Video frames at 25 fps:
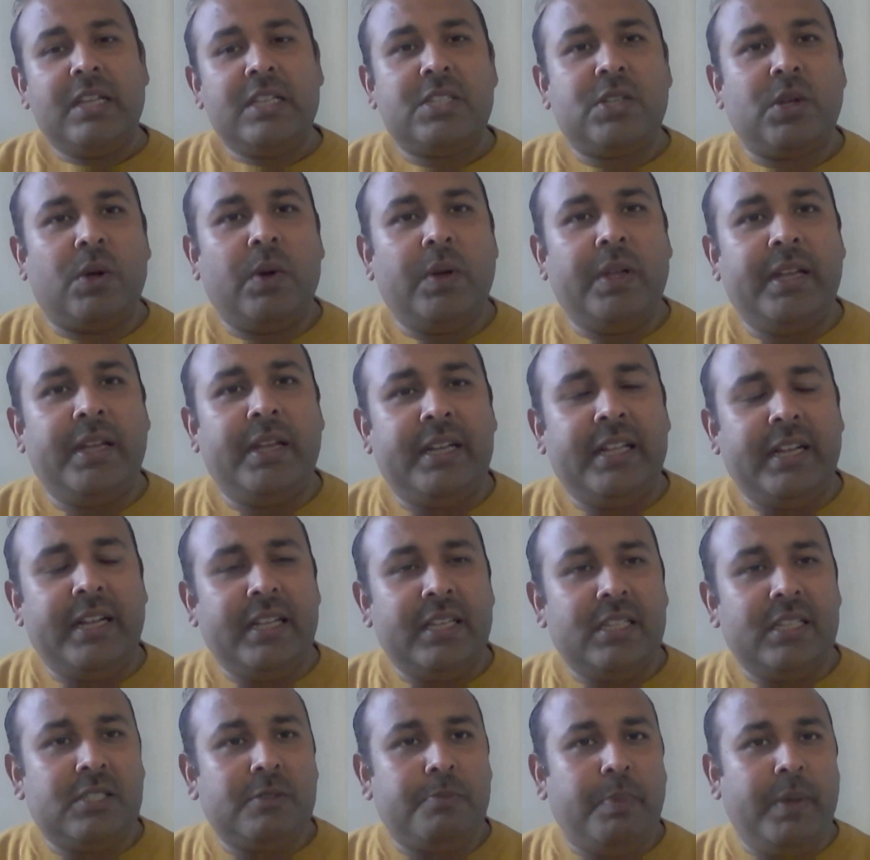So he did
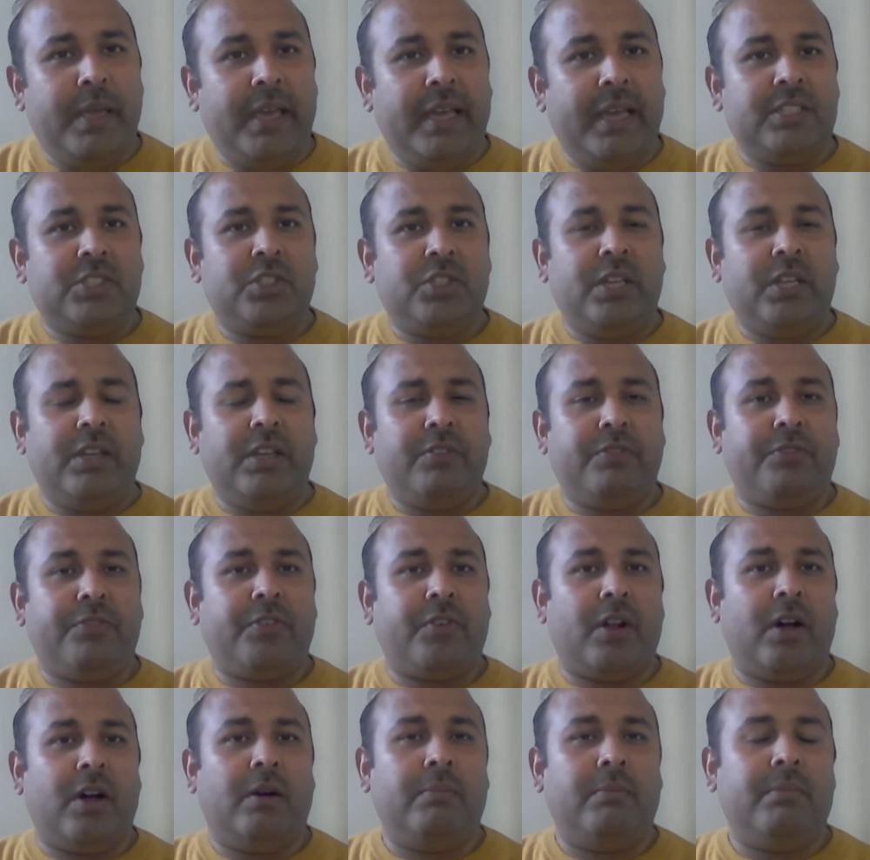his PhD
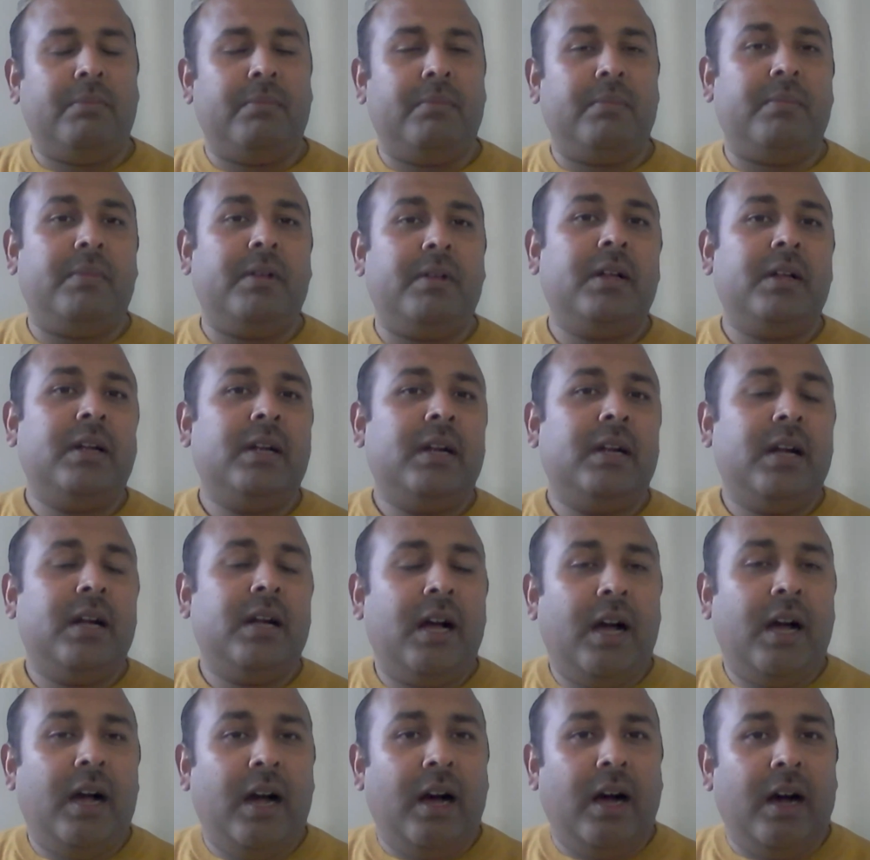from
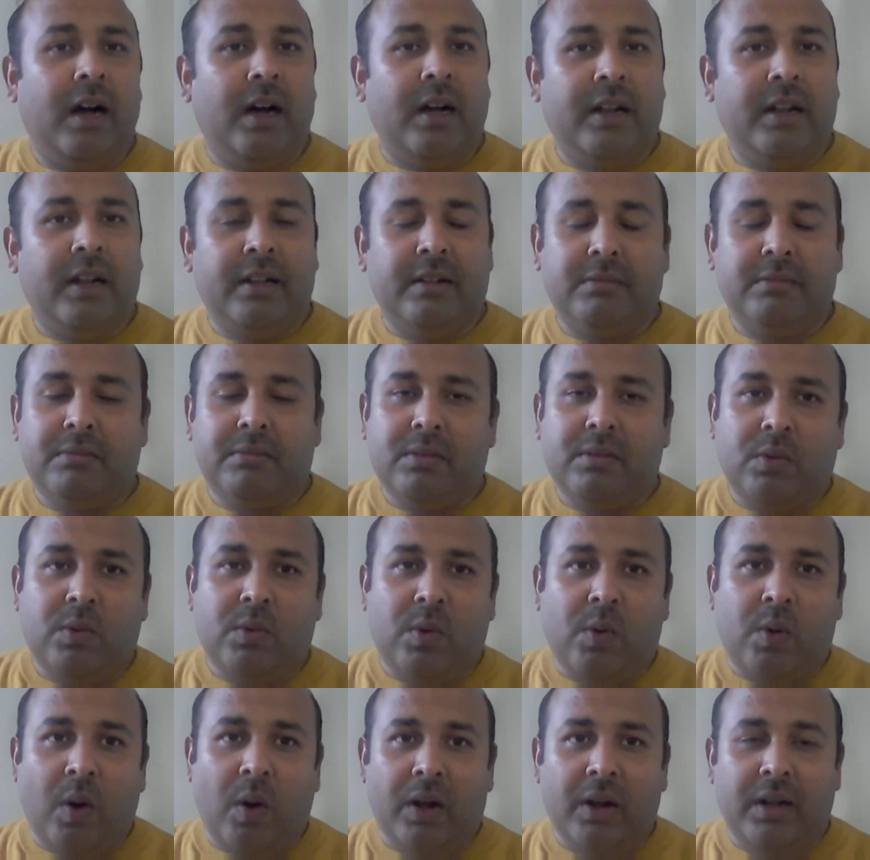uh,
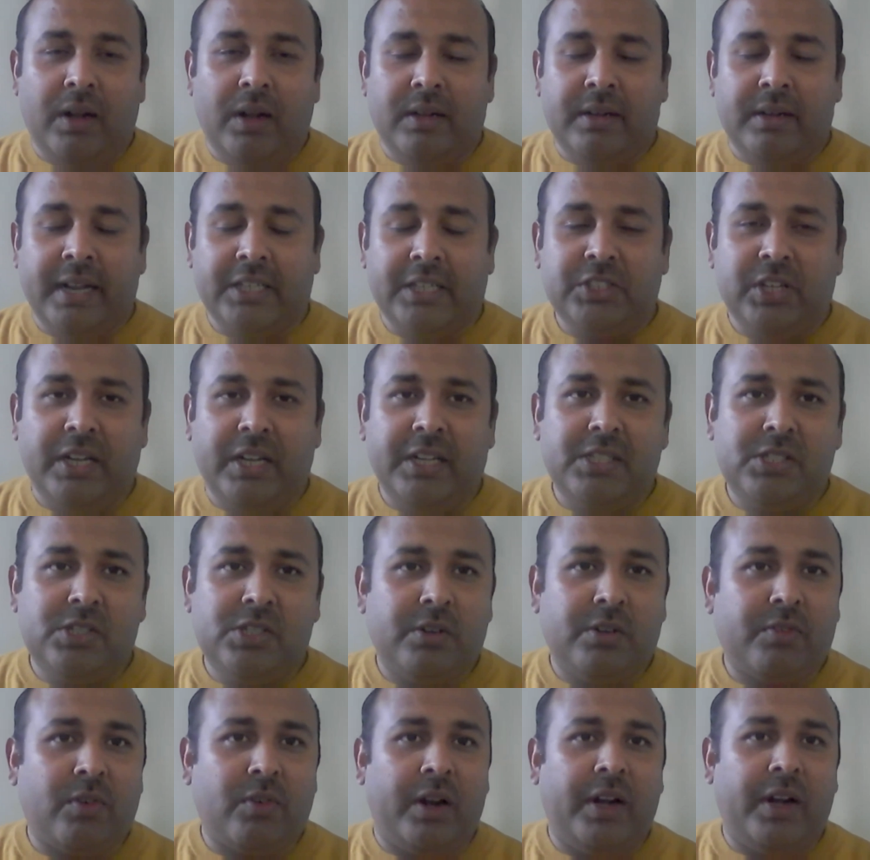National
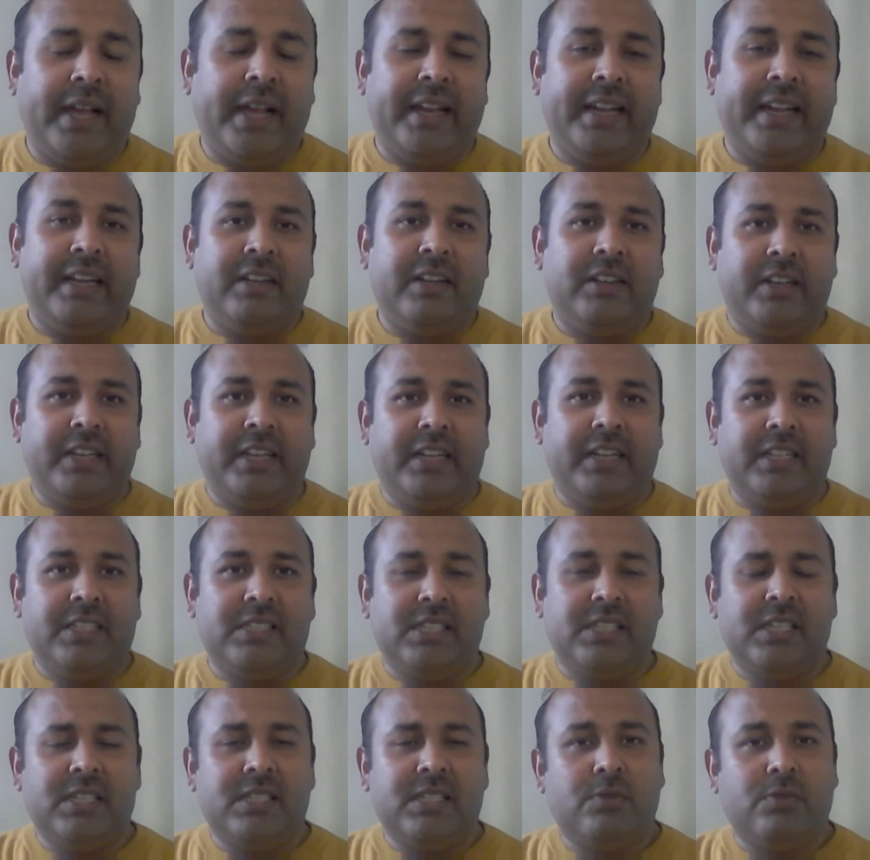Institute of Cholera and Enteric
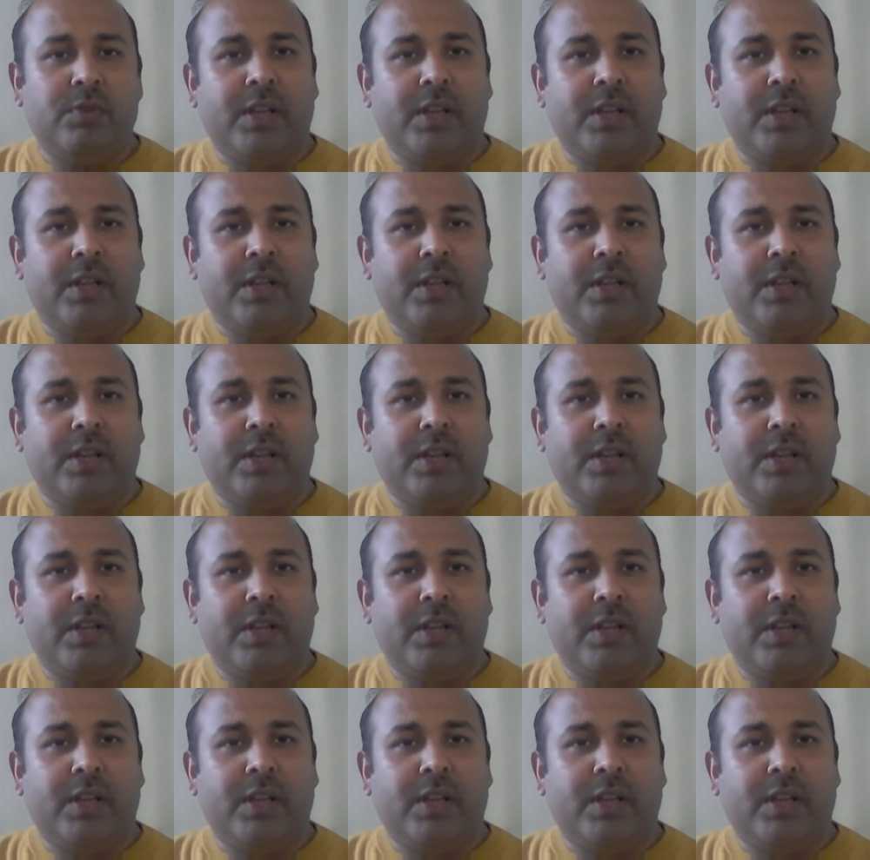Disease.